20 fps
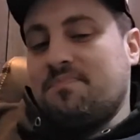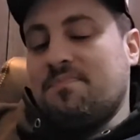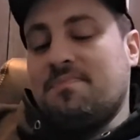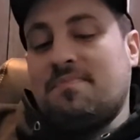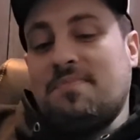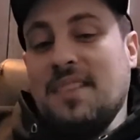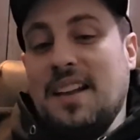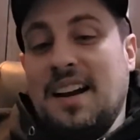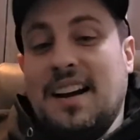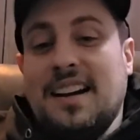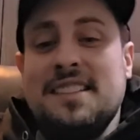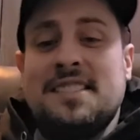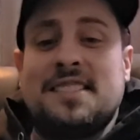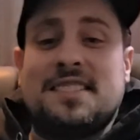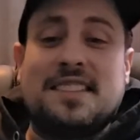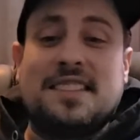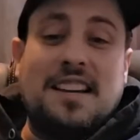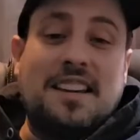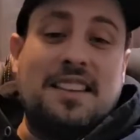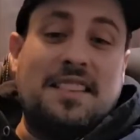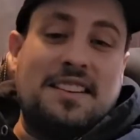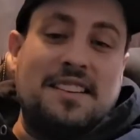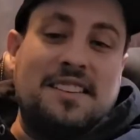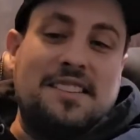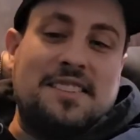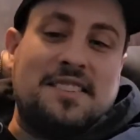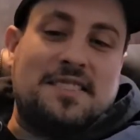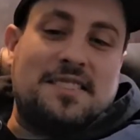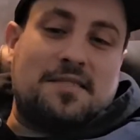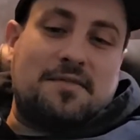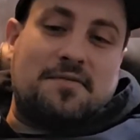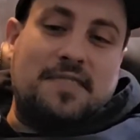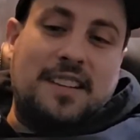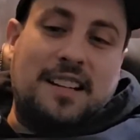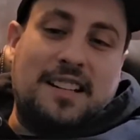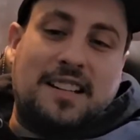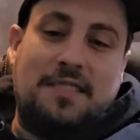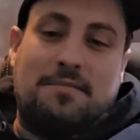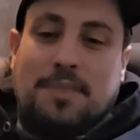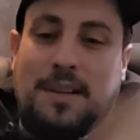I see these
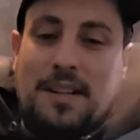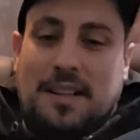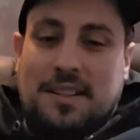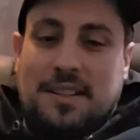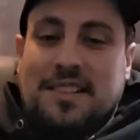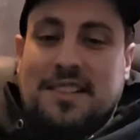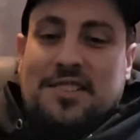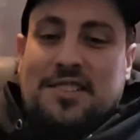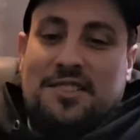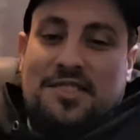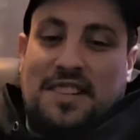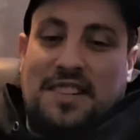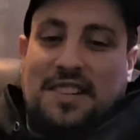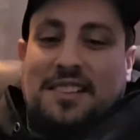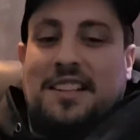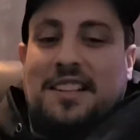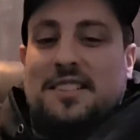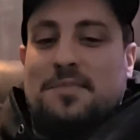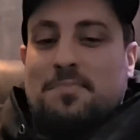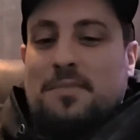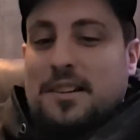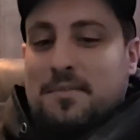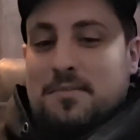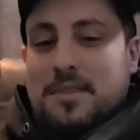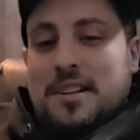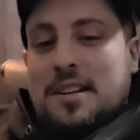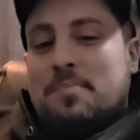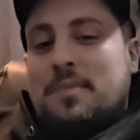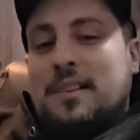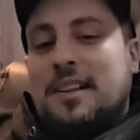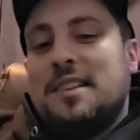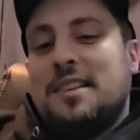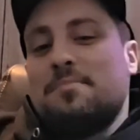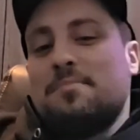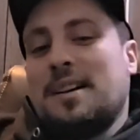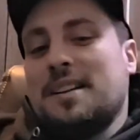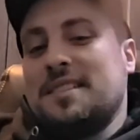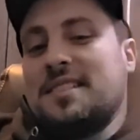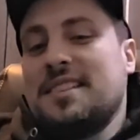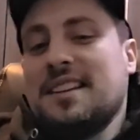fucking politicians and elites being manipulated
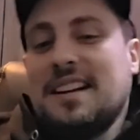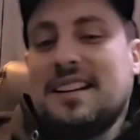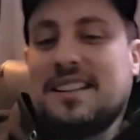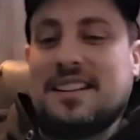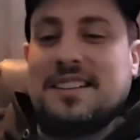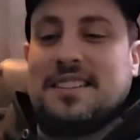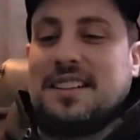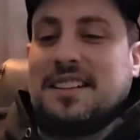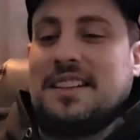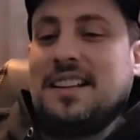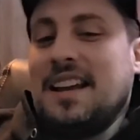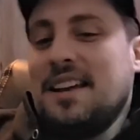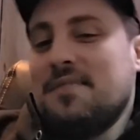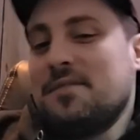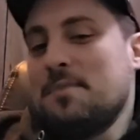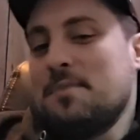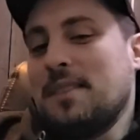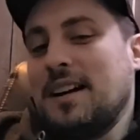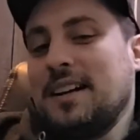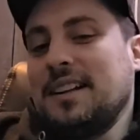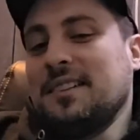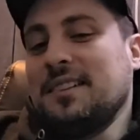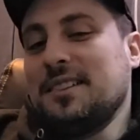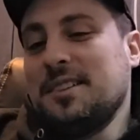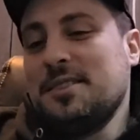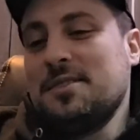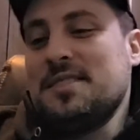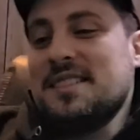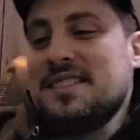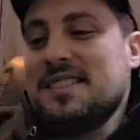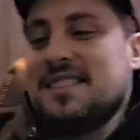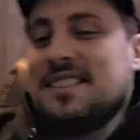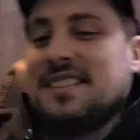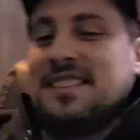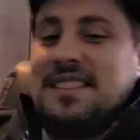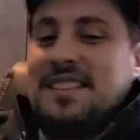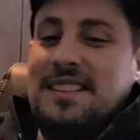by tech, and everybody loses.